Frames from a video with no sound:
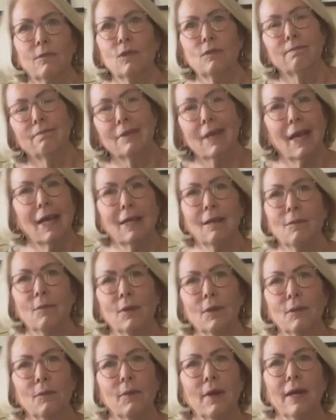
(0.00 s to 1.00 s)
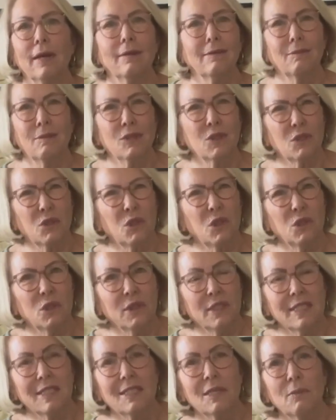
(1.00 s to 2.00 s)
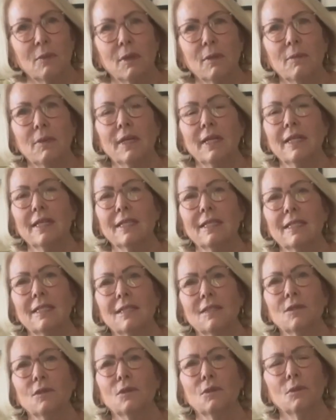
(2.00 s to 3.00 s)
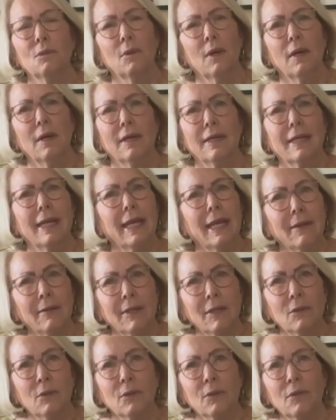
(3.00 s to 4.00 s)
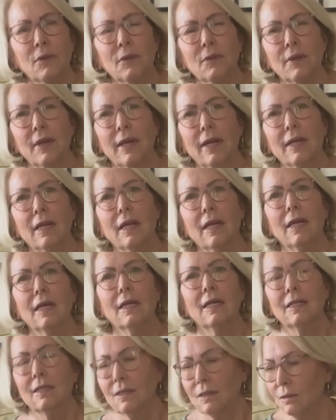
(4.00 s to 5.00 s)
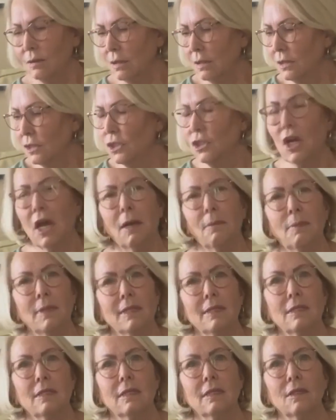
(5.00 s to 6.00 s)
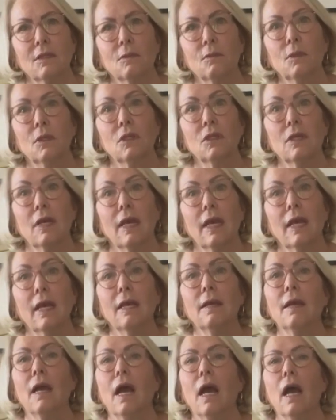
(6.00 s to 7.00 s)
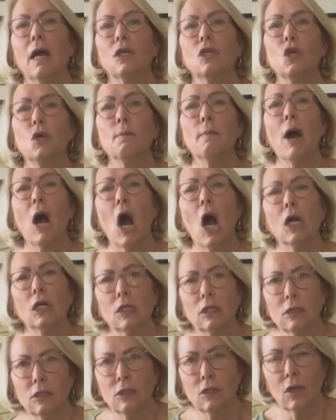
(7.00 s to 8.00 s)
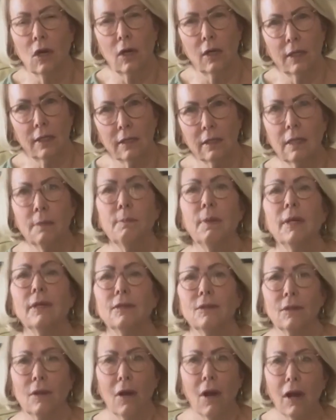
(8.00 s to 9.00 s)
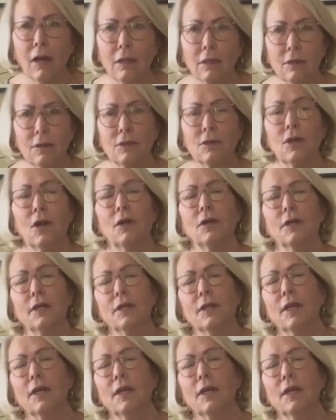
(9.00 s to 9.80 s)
kind of went around, it was early, so we went into Cary, North Carolina, to the shopping center with a humongous Target compared to our little Target.